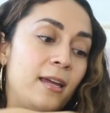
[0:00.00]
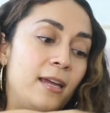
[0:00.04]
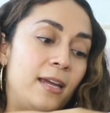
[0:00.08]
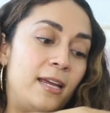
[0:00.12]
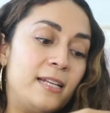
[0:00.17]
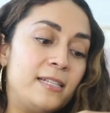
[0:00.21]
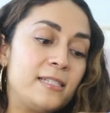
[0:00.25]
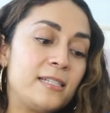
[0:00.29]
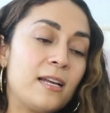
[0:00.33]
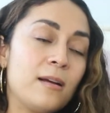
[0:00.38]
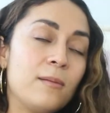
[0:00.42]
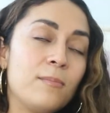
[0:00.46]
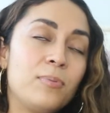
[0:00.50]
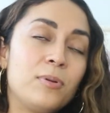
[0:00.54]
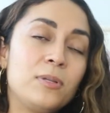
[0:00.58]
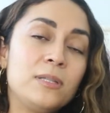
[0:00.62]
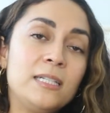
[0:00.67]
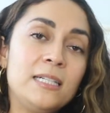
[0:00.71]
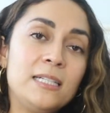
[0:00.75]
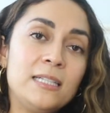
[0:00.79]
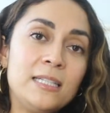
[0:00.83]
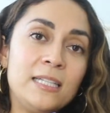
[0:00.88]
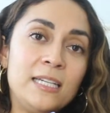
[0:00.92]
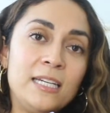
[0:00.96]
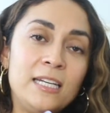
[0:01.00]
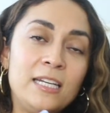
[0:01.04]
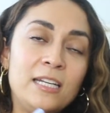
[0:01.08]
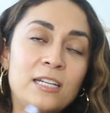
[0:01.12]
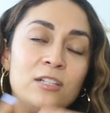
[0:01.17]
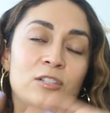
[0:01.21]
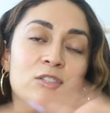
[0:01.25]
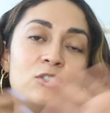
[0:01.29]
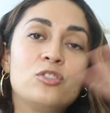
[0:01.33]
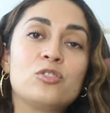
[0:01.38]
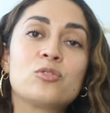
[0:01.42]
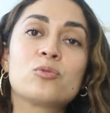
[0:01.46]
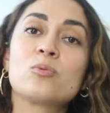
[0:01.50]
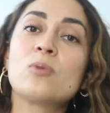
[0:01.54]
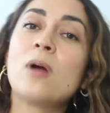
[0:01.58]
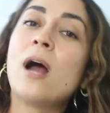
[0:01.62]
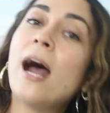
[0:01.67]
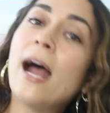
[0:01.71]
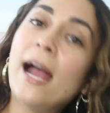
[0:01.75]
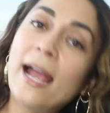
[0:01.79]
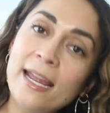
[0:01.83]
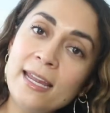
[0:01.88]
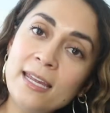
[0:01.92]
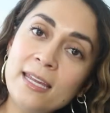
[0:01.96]
it's completely
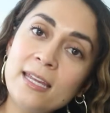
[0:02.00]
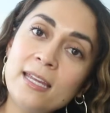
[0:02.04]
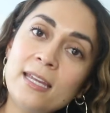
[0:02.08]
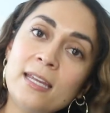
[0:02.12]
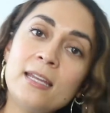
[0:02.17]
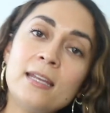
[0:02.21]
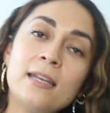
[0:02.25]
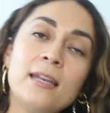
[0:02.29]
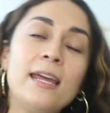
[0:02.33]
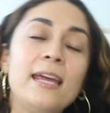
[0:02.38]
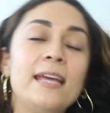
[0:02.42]
drying.